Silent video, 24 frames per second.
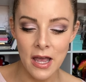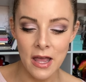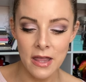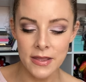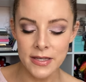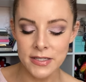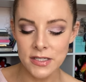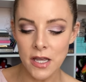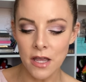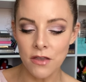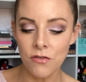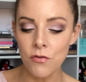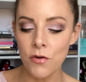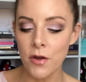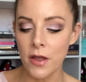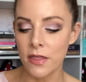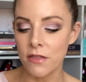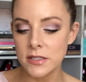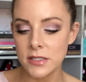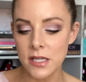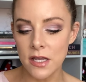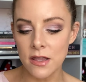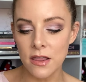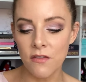Let's go through
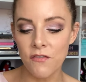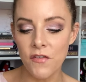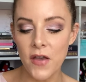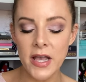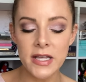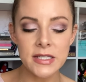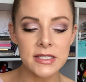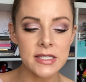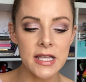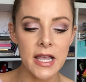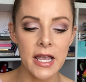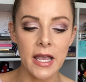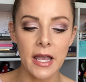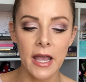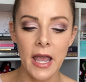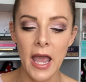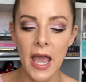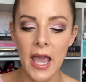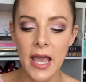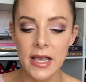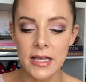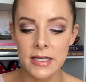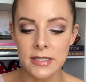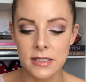it. So the first thing
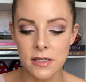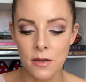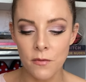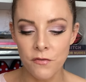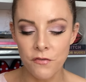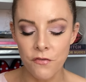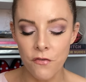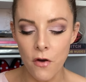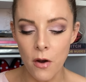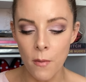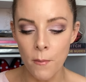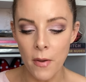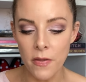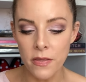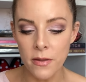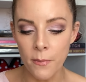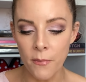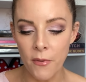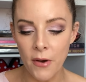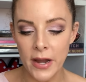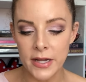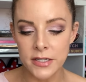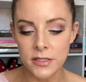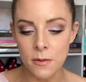is from the
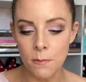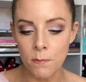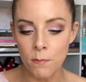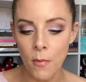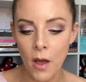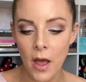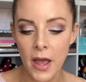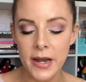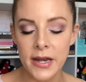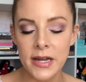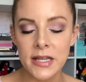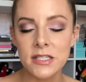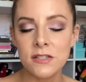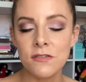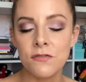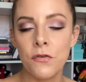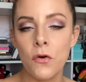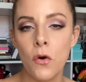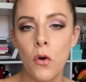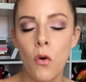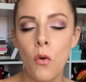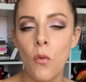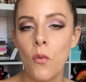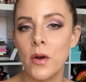brand
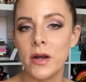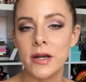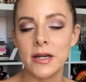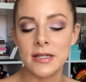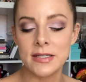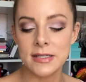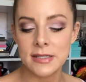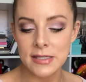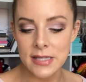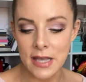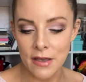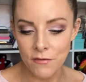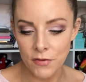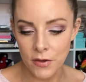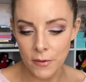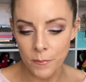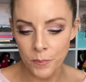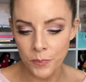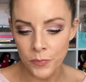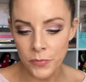-417